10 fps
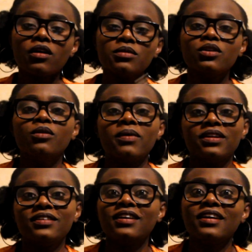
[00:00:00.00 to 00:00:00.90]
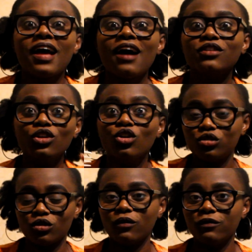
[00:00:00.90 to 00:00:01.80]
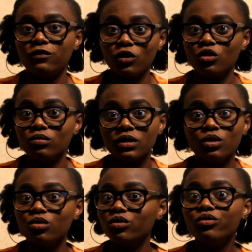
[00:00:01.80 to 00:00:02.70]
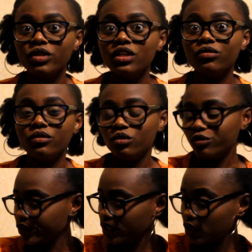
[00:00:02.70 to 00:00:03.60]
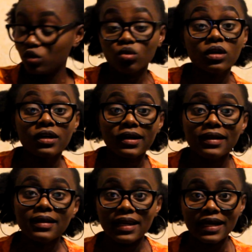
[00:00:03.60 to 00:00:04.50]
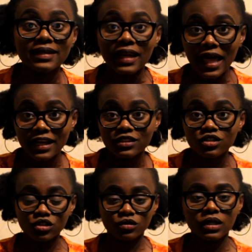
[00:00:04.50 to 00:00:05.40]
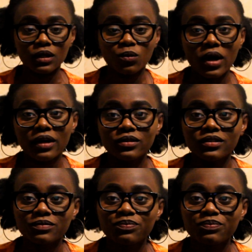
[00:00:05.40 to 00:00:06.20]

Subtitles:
coming up and have a lot of volume. It will really look like large and wild.